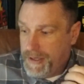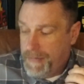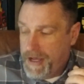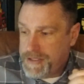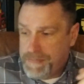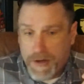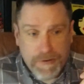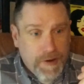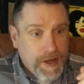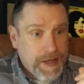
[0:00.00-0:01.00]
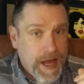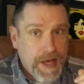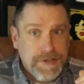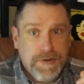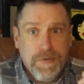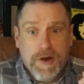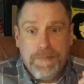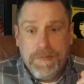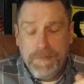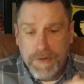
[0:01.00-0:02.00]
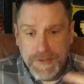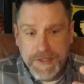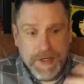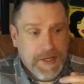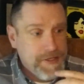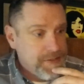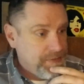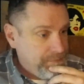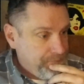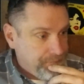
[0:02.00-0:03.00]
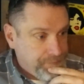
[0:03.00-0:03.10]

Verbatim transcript: imagine punk rock guys grew up listening to Kiss,